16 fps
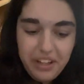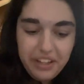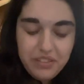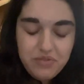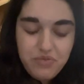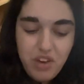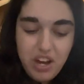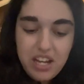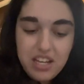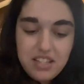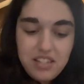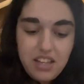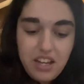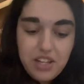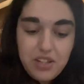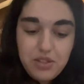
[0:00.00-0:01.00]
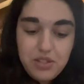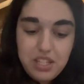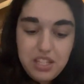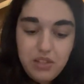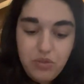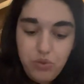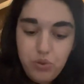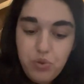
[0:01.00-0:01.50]
advice I could
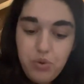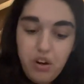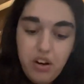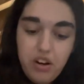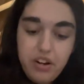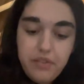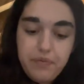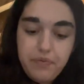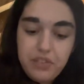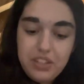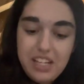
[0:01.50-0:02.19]
give you are: